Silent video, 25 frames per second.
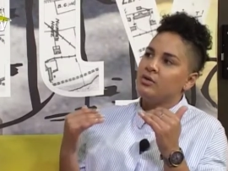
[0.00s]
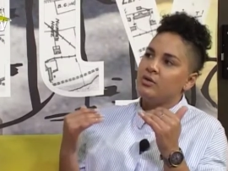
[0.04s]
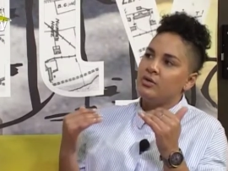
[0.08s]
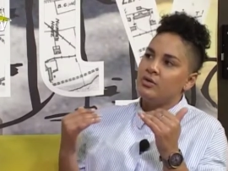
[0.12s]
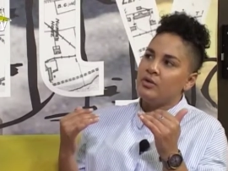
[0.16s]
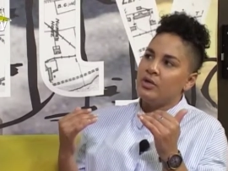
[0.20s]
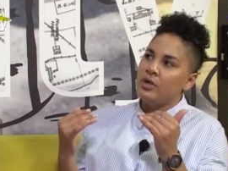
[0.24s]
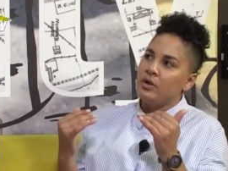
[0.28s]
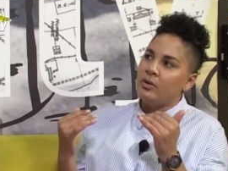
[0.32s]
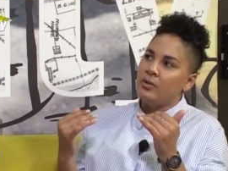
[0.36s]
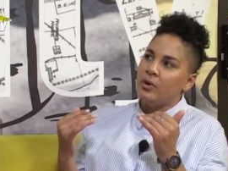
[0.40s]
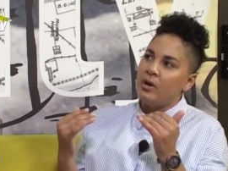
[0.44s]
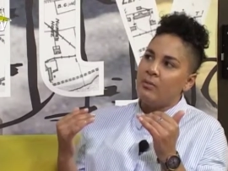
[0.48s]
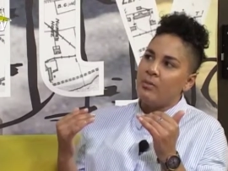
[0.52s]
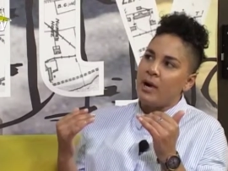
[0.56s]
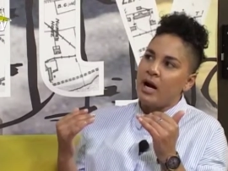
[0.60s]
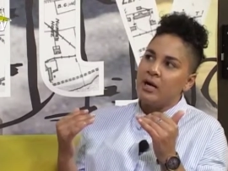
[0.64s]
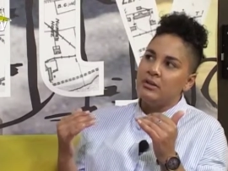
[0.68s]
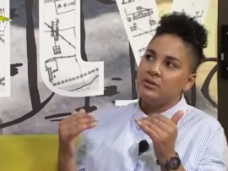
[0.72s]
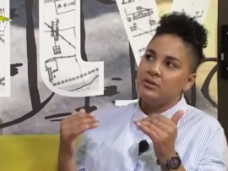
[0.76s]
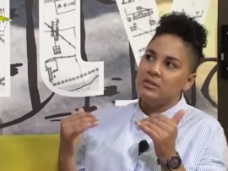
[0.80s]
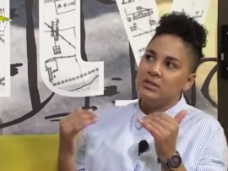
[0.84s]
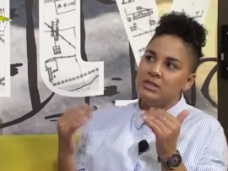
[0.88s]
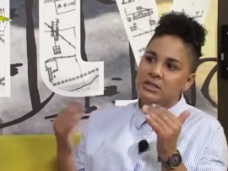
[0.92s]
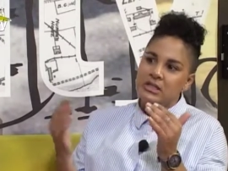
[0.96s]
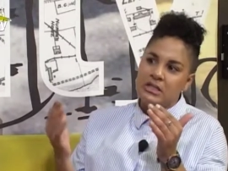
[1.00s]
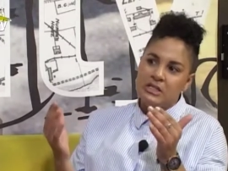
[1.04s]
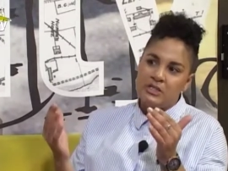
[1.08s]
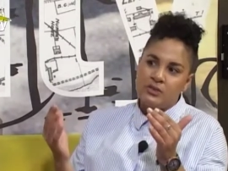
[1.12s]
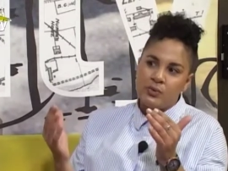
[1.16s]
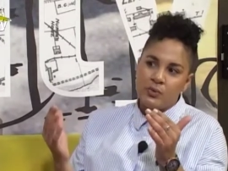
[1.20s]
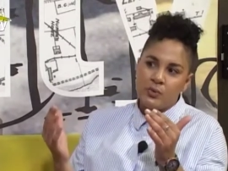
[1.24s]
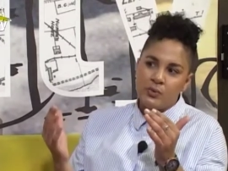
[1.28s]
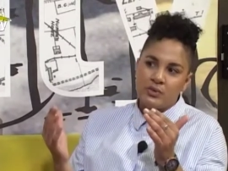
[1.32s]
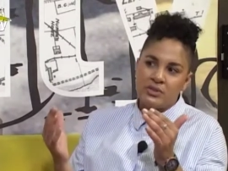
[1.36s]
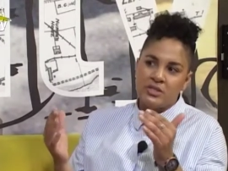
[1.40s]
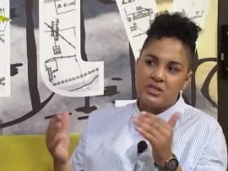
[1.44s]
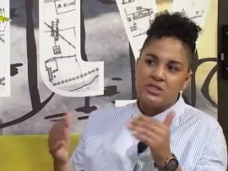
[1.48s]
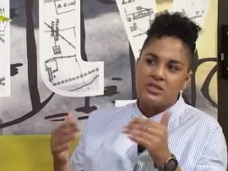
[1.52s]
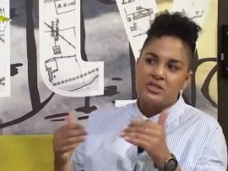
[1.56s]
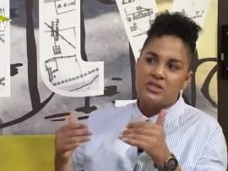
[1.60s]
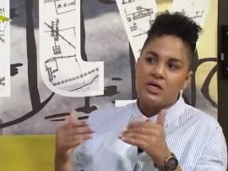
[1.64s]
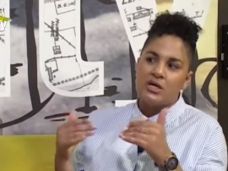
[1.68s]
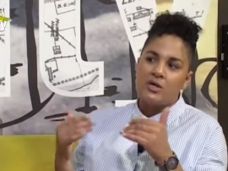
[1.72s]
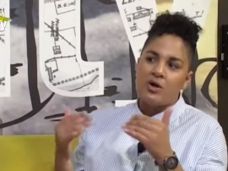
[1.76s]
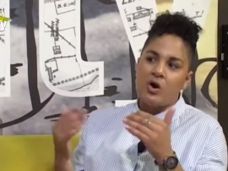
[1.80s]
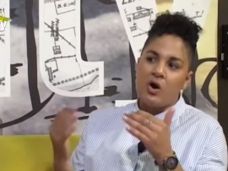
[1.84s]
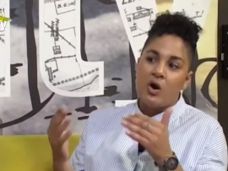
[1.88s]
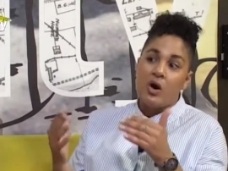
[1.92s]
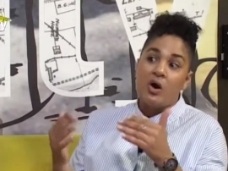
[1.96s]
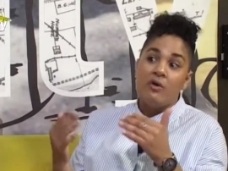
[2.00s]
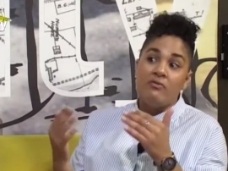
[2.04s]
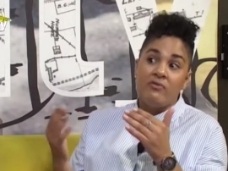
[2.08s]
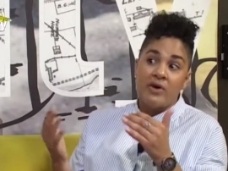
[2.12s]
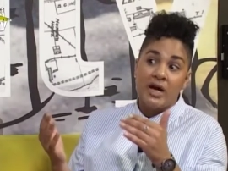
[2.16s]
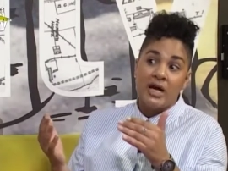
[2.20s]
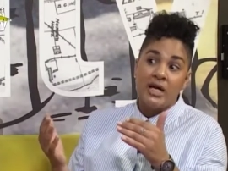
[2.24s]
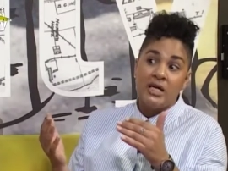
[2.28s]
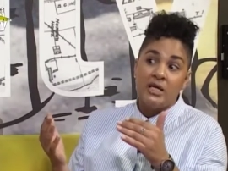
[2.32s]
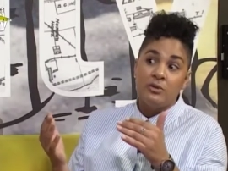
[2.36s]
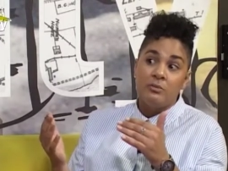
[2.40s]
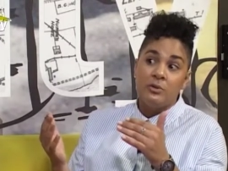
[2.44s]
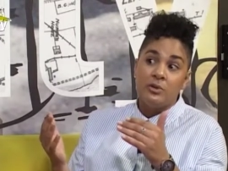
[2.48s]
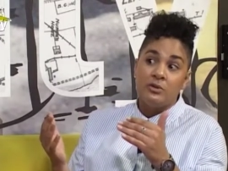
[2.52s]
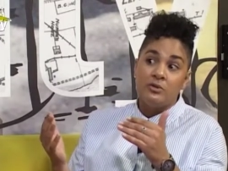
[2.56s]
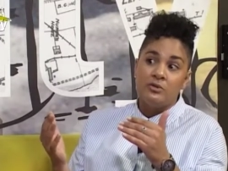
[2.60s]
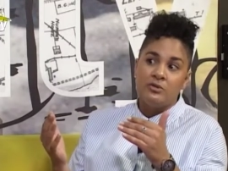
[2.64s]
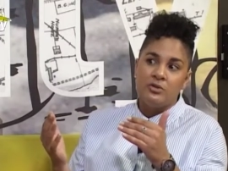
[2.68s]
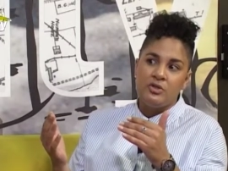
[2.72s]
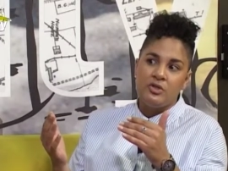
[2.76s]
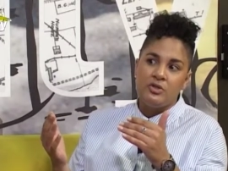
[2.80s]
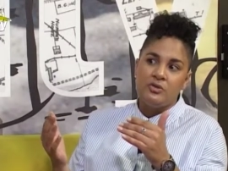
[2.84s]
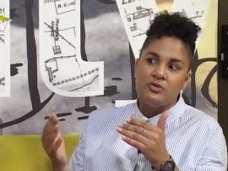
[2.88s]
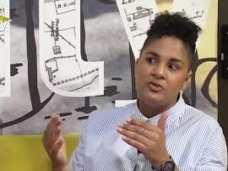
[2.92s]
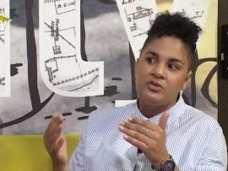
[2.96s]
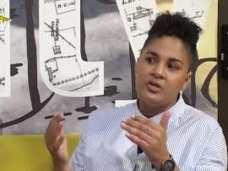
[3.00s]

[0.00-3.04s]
you know, about resources that are available to you.